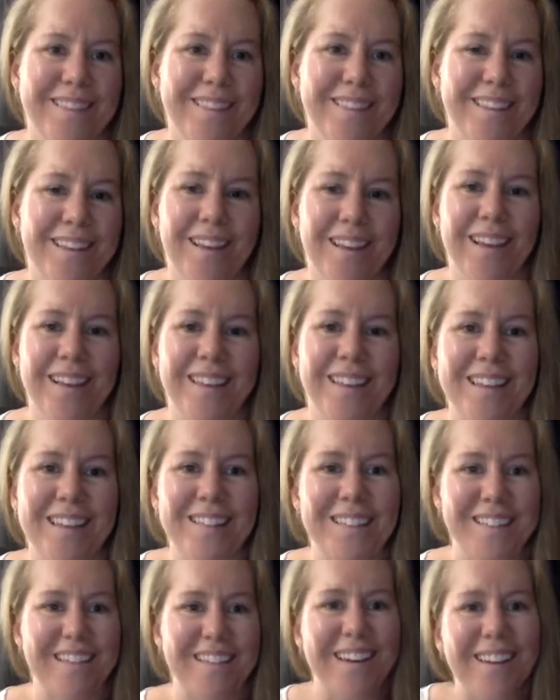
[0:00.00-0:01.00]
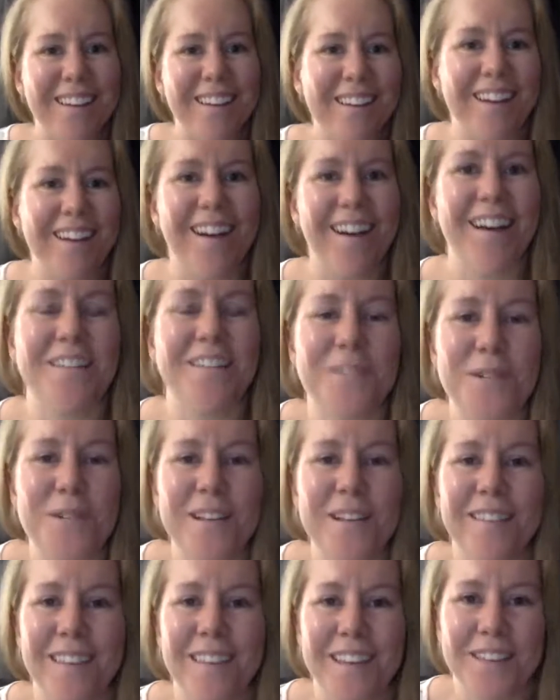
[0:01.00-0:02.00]
Thanks, Jana. Hi, everyone.
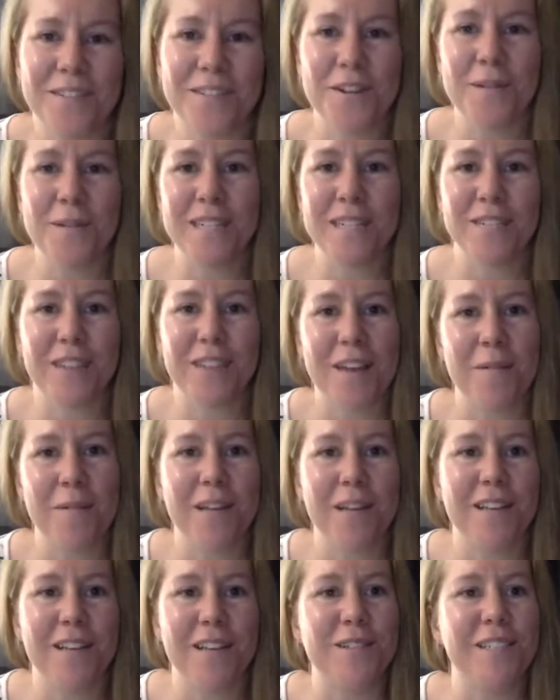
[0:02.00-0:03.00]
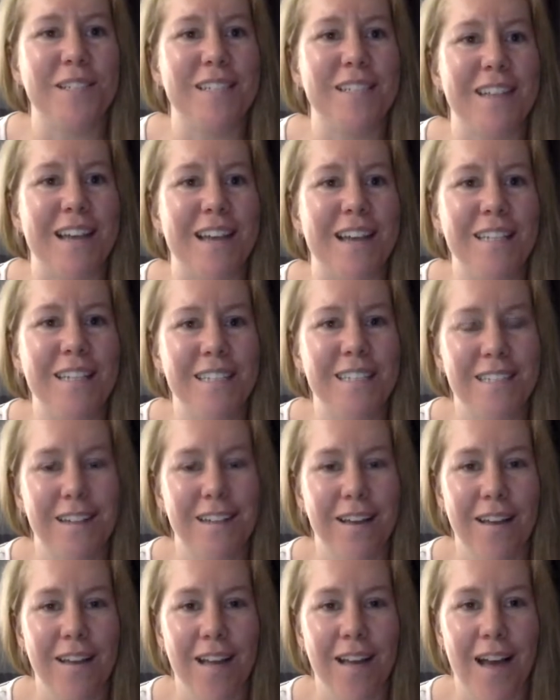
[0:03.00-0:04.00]
Thank you very much for coming along tonight.
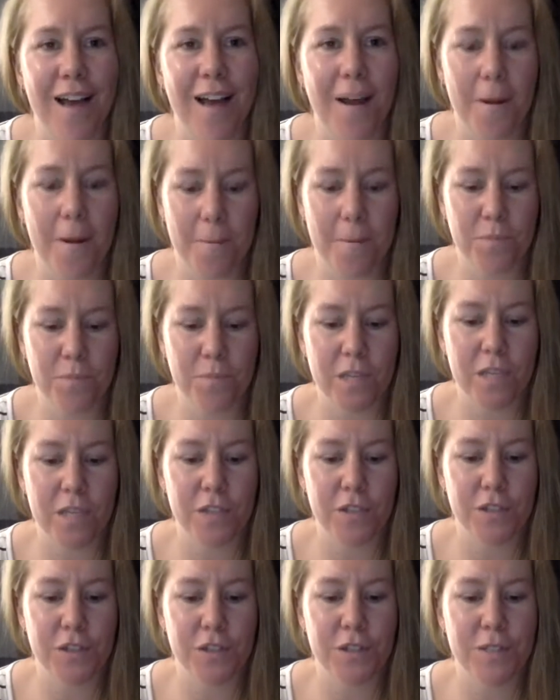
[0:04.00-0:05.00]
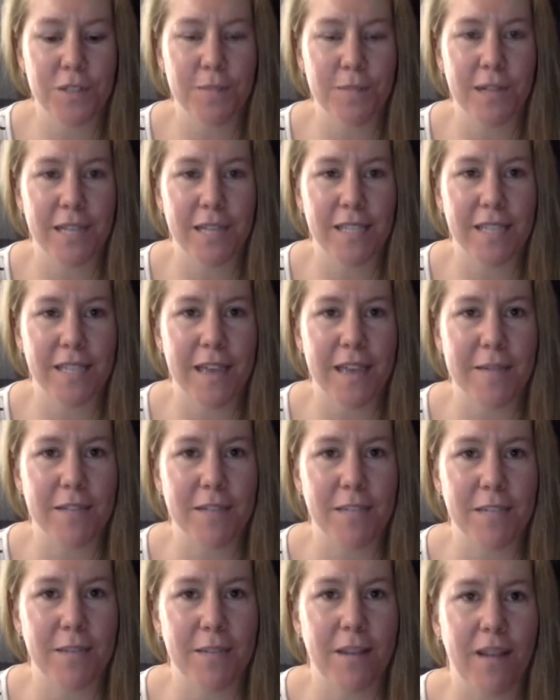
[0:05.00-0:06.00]
Juice Plus came
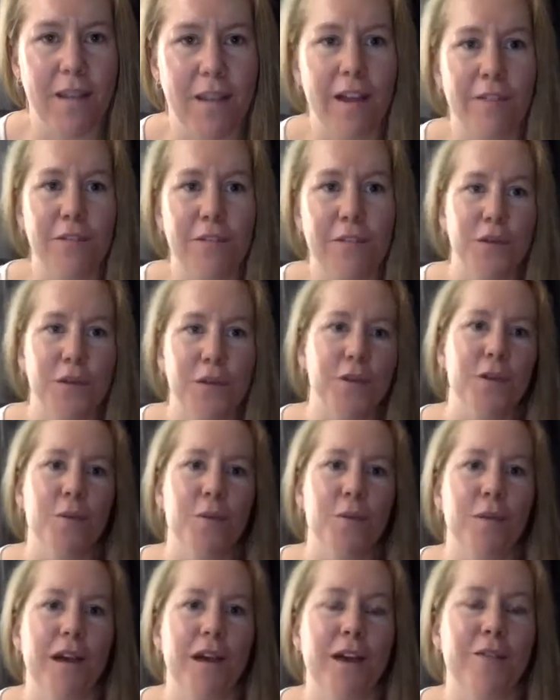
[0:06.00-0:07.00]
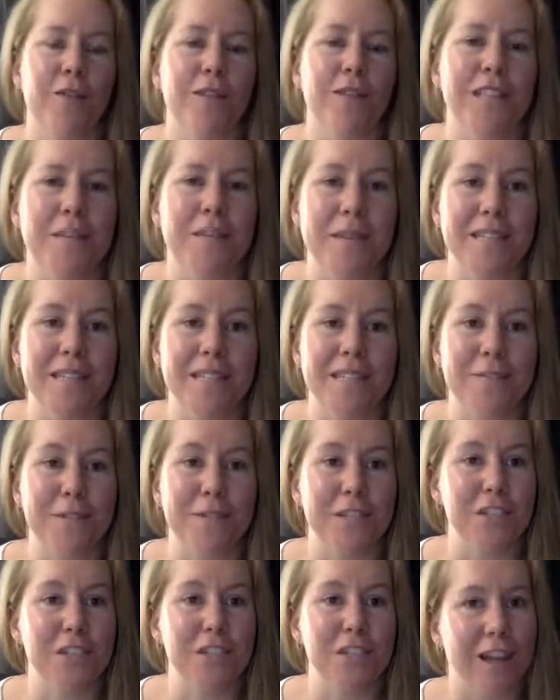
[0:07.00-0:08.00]
into my life through my really amazing
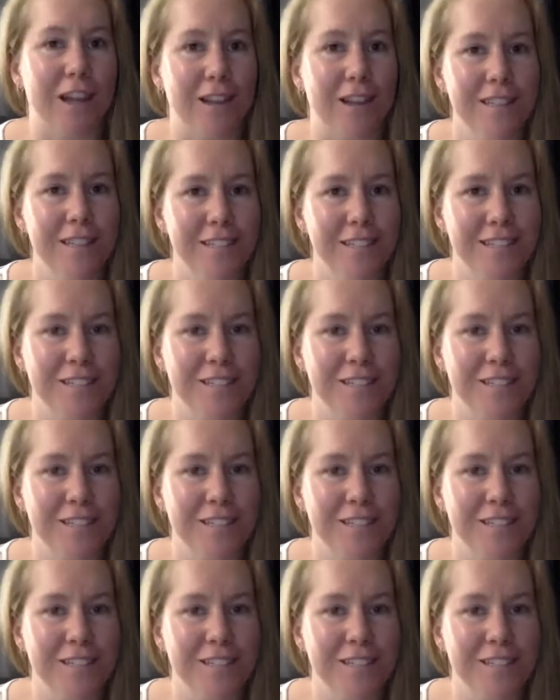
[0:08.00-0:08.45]
friend Charlotte.